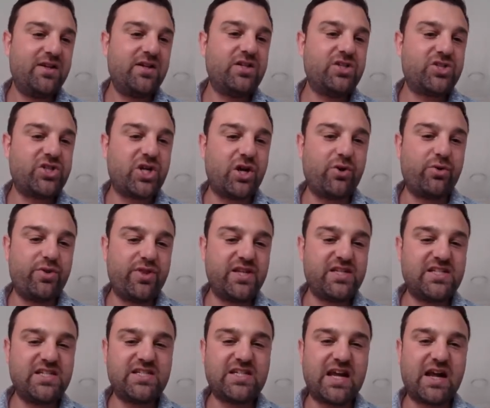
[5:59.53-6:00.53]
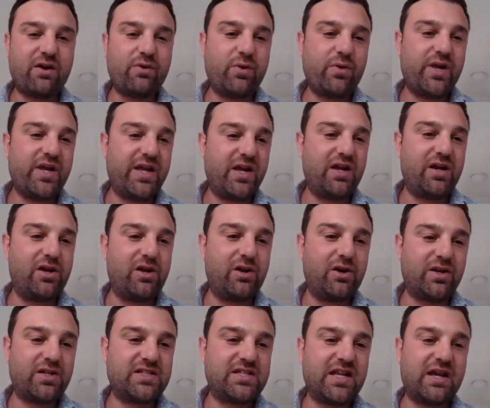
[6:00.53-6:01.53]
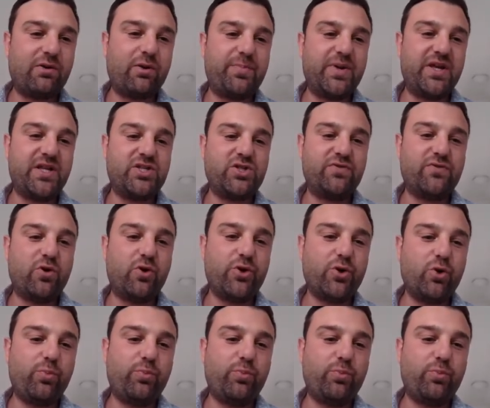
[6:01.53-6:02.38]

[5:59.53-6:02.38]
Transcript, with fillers: So this is how it looks and how it appears. You've got your